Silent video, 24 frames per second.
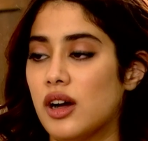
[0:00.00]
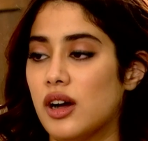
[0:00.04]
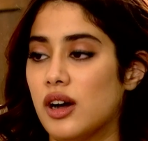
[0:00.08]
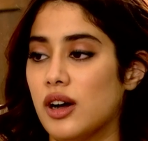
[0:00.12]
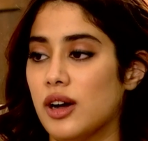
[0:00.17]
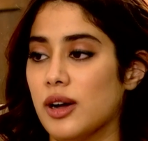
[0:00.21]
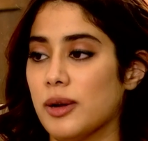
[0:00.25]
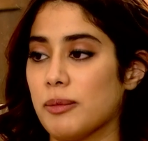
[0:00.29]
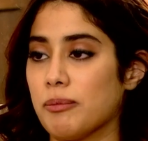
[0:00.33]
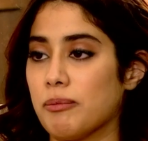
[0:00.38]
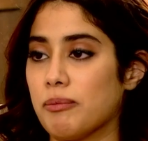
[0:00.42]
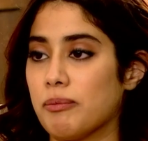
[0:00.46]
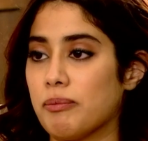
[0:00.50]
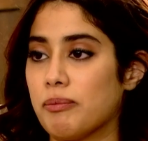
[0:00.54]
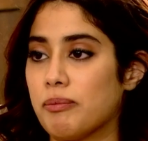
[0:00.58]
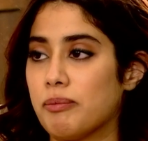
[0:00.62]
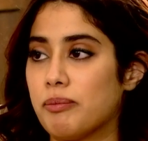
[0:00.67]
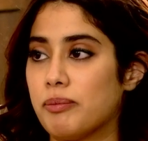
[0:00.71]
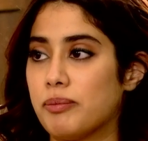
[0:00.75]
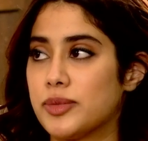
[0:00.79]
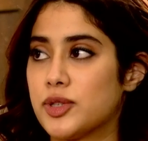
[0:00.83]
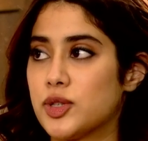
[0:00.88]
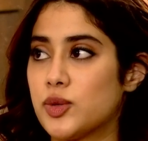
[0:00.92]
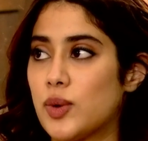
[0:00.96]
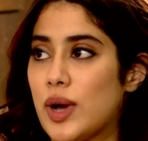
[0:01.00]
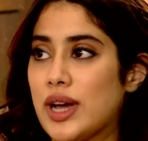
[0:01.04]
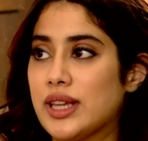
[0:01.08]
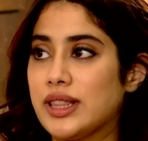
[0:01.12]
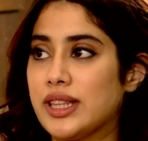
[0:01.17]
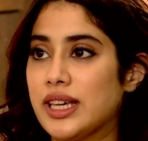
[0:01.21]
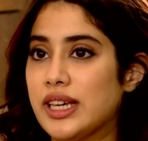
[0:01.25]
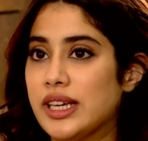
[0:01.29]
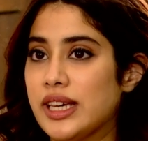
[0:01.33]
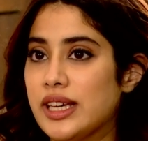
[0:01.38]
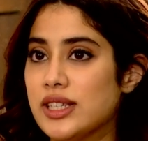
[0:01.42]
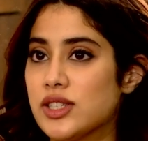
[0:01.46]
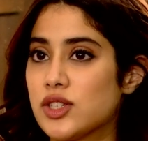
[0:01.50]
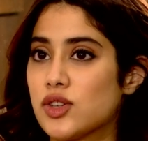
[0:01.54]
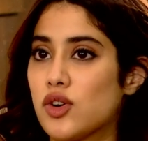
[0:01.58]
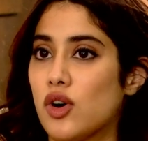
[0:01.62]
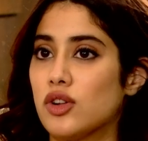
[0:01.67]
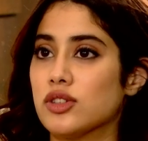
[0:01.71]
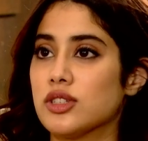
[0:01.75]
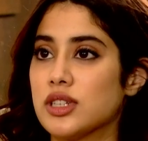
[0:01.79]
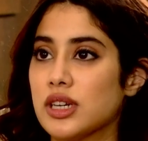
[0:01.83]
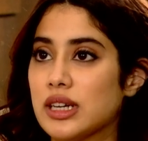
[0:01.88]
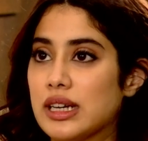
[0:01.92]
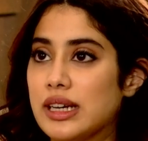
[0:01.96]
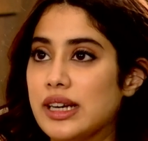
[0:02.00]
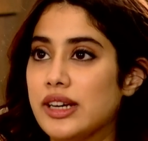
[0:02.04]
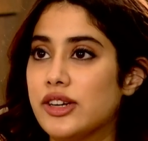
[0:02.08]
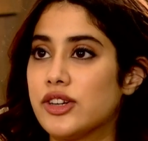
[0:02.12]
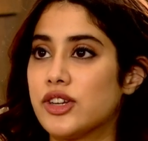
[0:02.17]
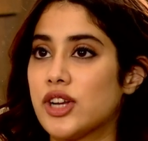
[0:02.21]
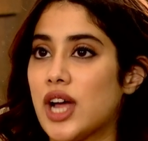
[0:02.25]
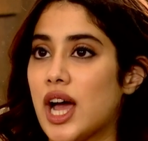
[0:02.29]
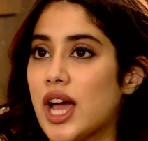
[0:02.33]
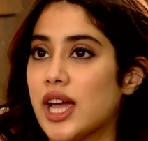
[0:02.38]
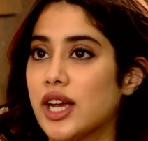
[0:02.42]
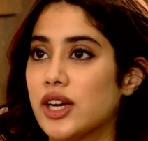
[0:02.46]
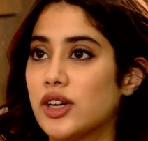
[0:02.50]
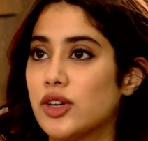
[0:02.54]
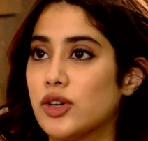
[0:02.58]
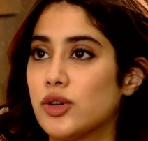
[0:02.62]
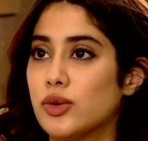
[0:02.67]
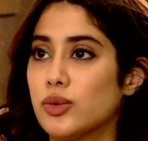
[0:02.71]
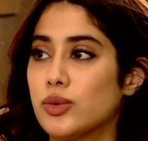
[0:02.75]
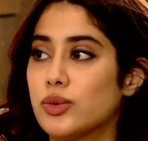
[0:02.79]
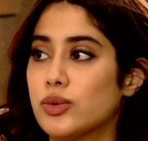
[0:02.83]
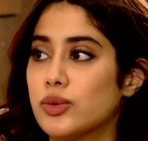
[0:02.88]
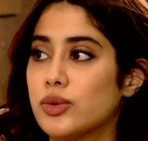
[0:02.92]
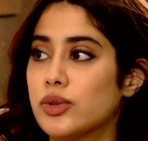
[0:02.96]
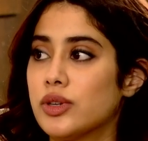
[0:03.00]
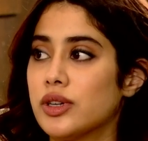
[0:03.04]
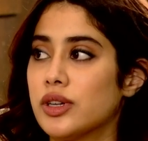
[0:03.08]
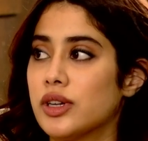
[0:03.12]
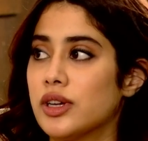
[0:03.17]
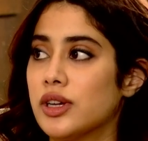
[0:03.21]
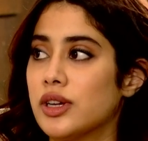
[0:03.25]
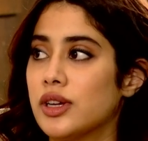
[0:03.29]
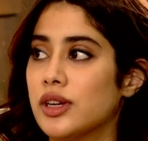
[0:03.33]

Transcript: So I think he's constantly trying to